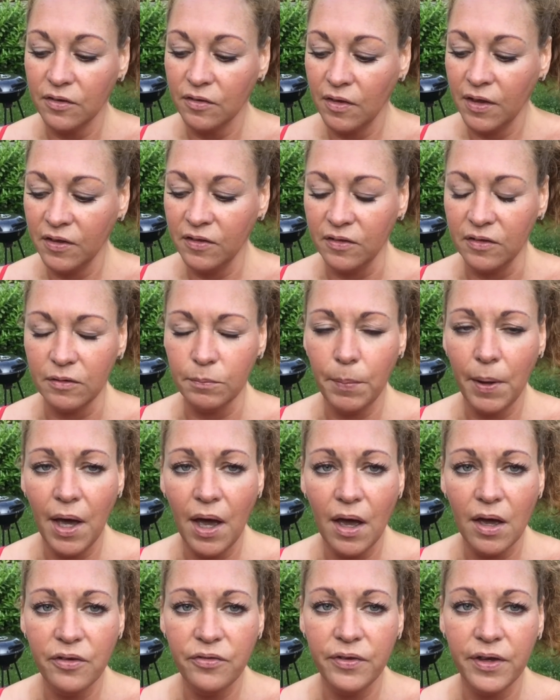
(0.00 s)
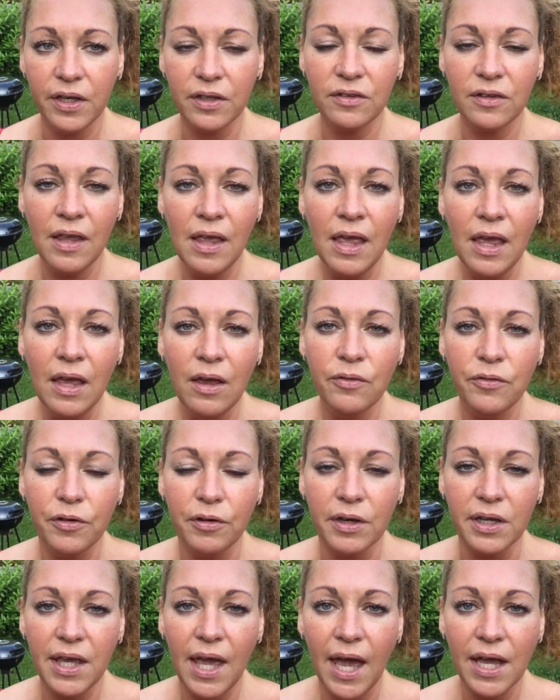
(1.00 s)
So this is perfect
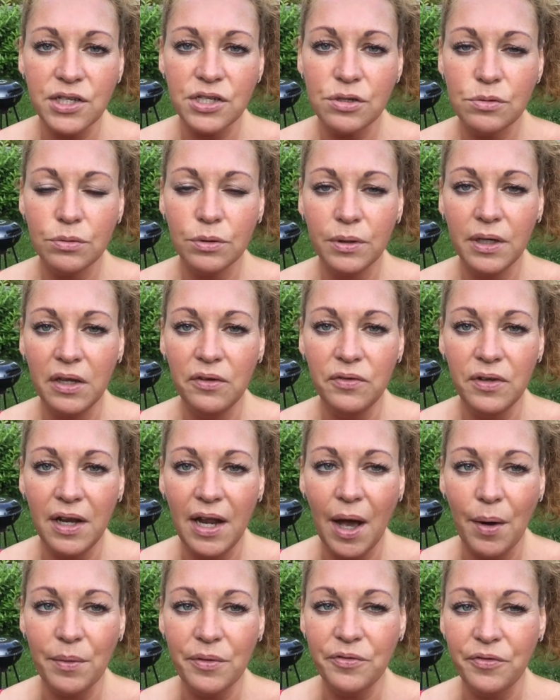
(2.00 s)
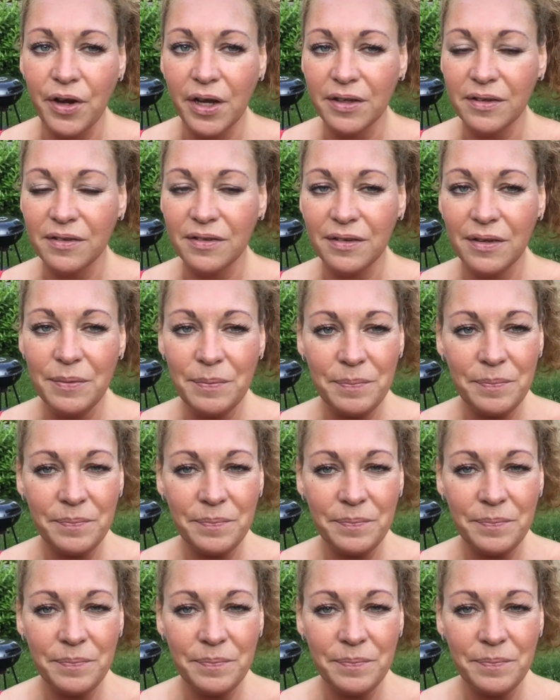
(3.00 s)
for a casual evening out with friends.